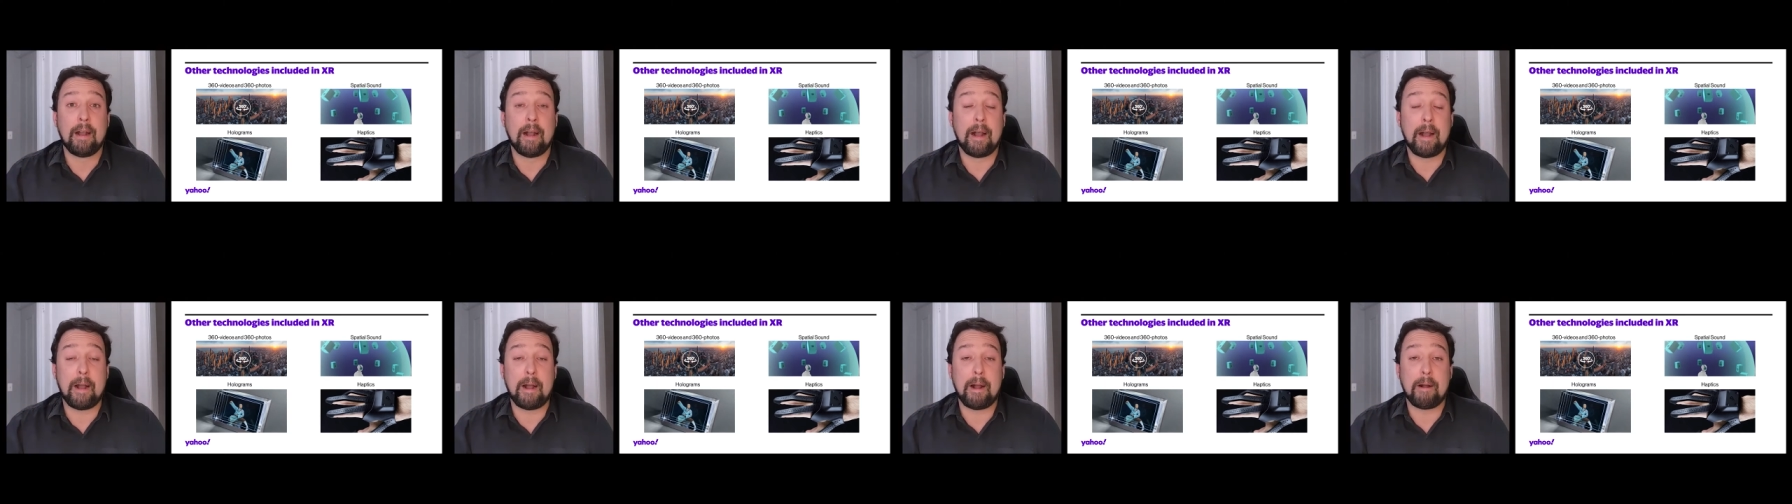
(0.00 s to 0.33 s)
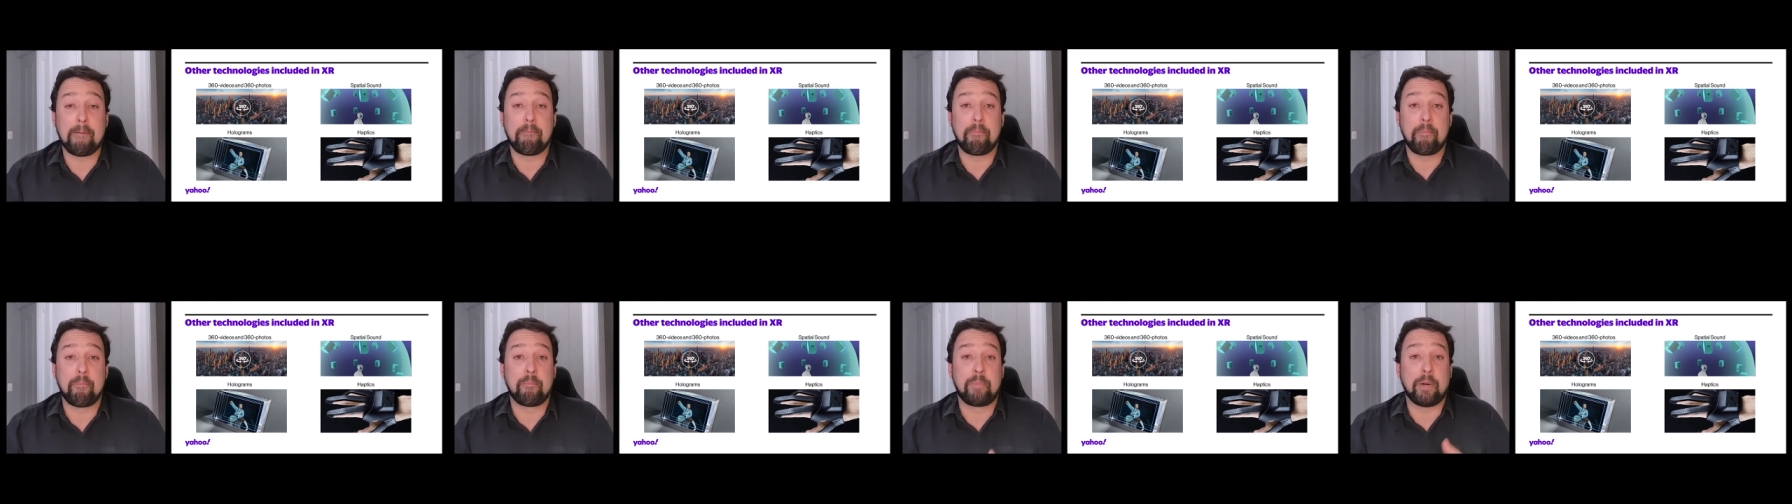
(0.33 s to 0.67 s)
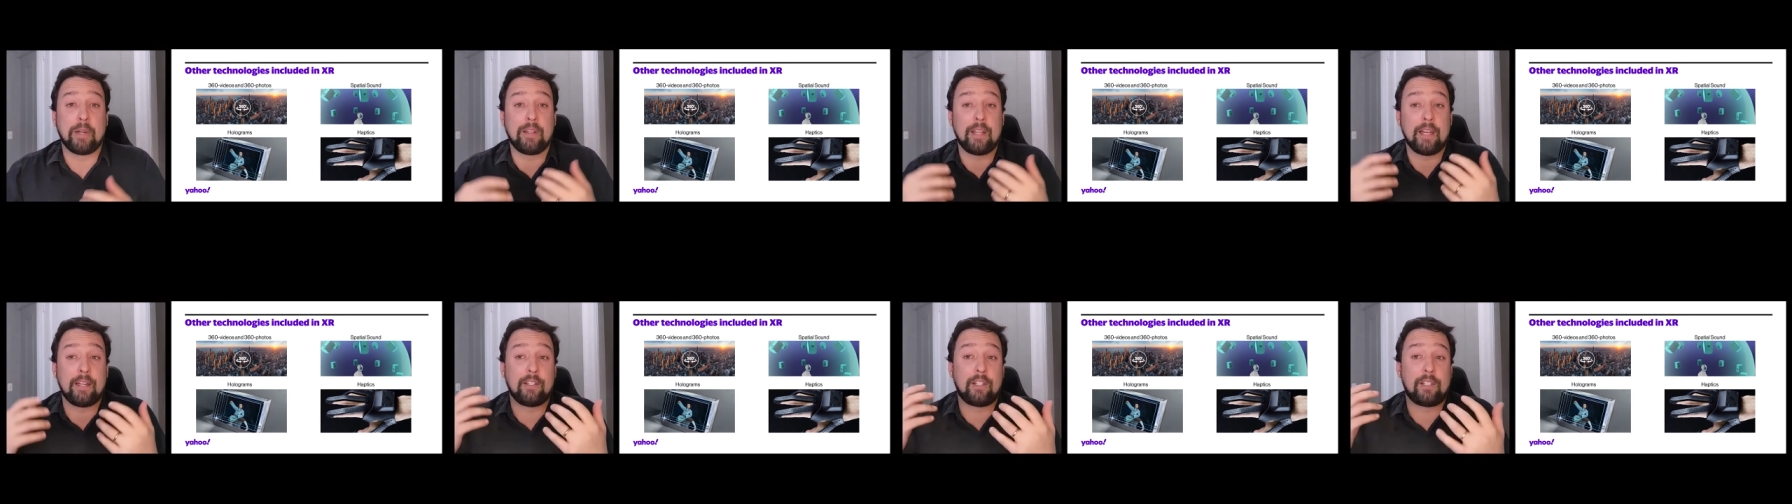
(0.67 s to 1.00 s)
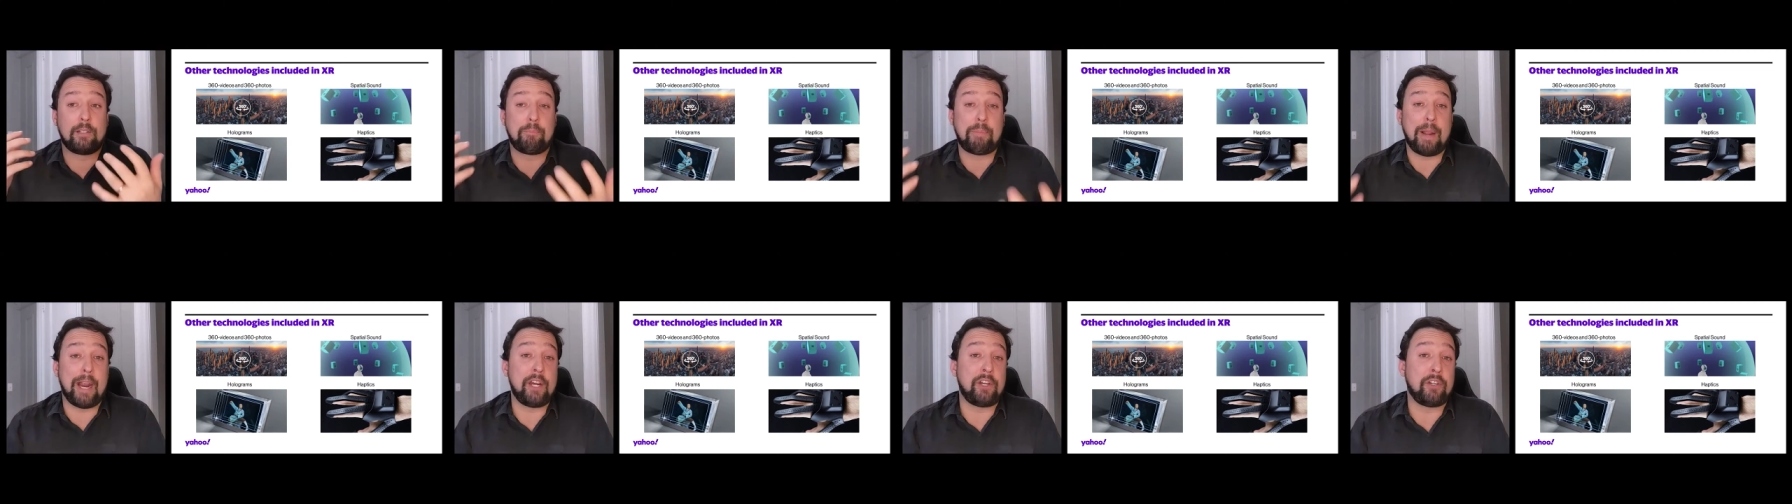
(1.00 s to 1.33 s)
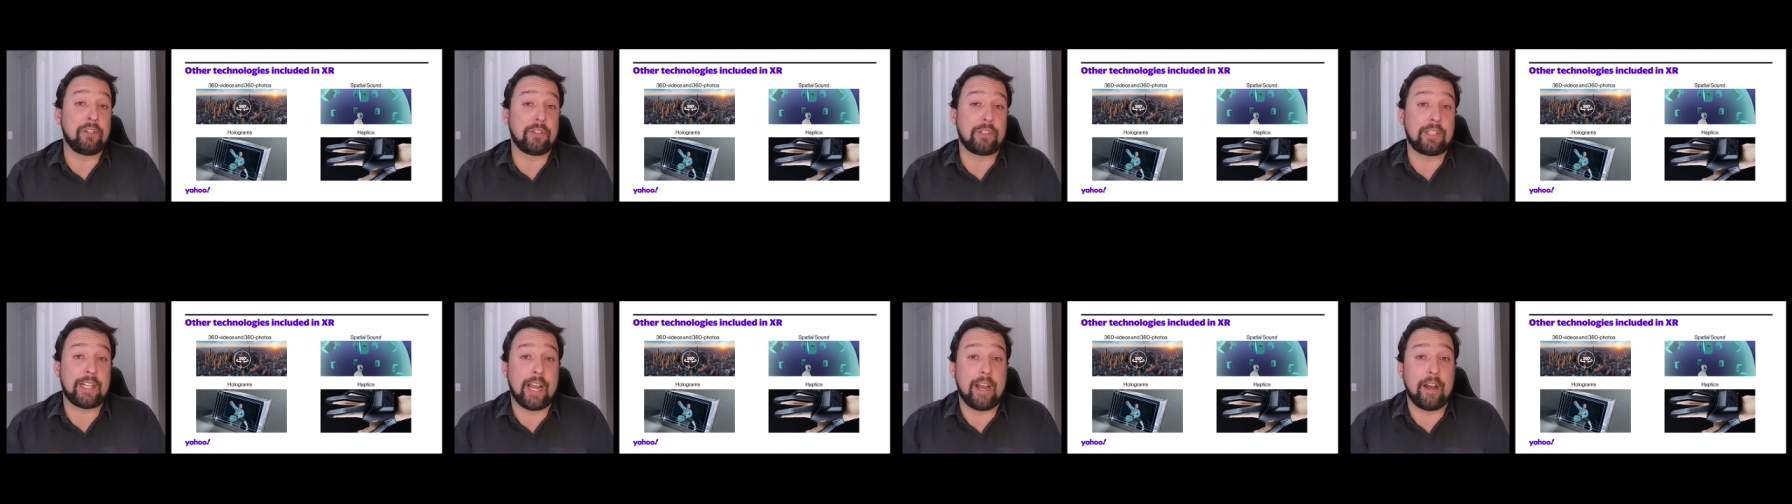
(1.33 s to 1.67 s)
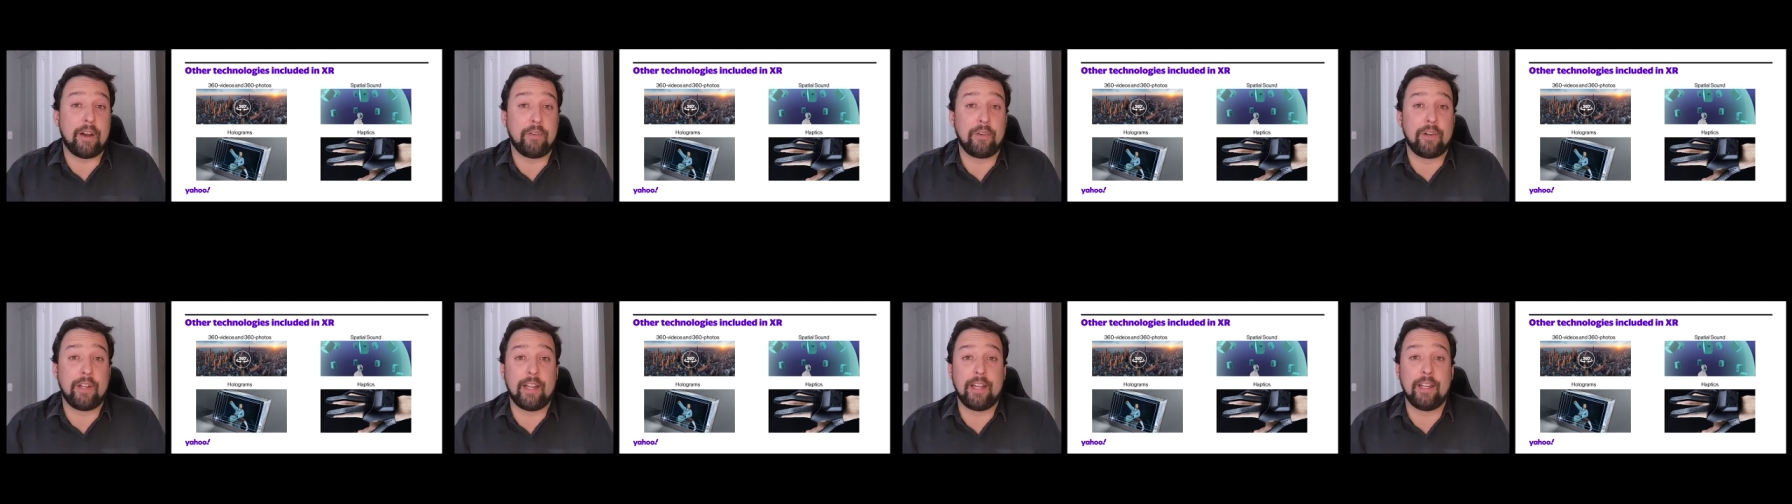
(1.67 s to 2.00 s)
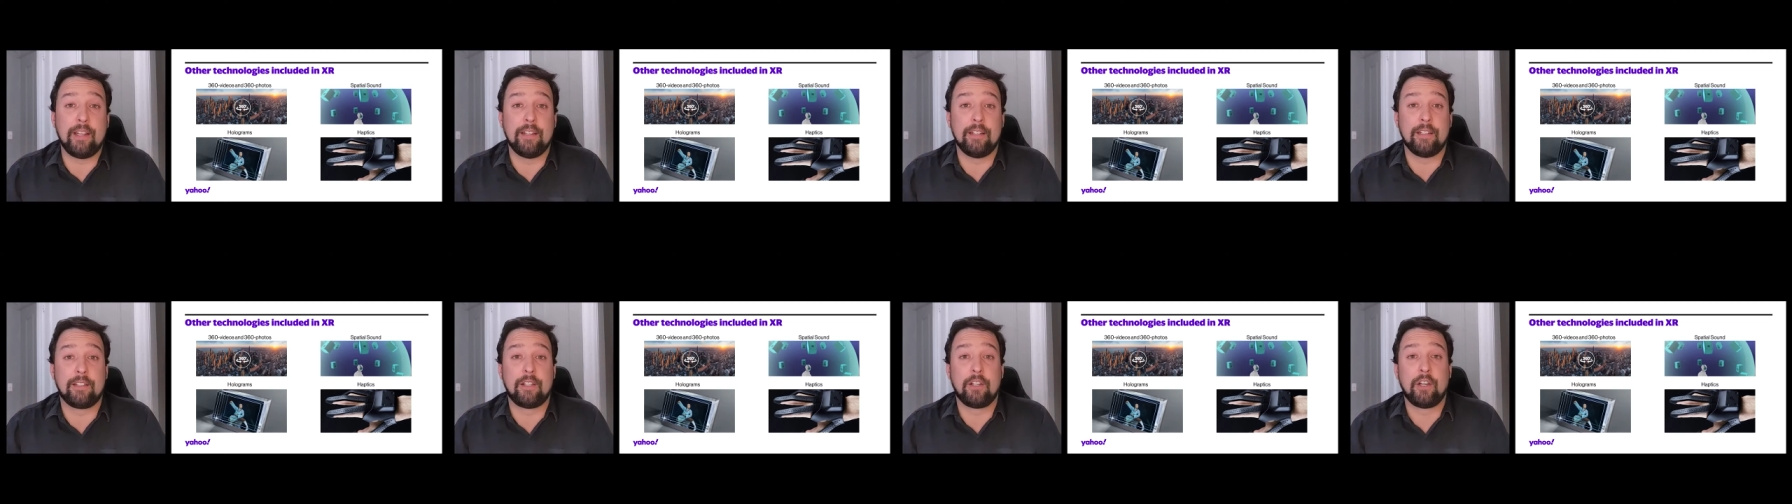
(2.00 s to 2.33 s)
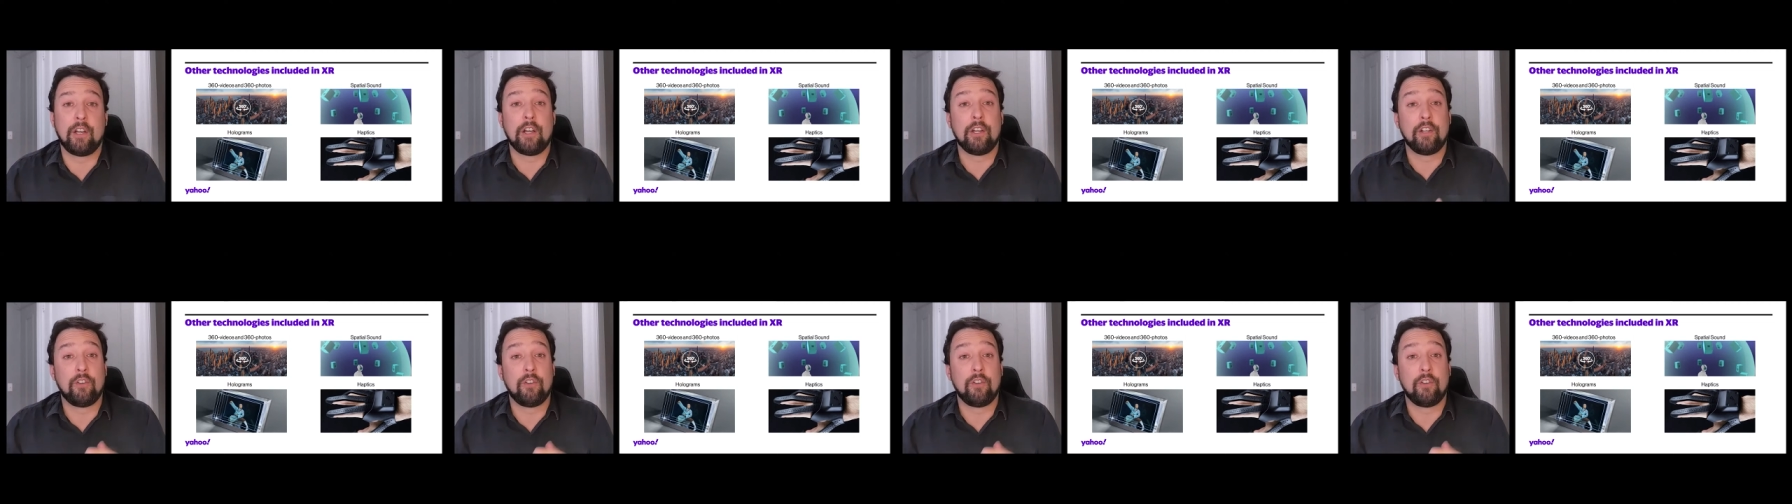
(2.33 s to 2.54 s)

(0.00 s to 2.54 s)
But then spatial sound is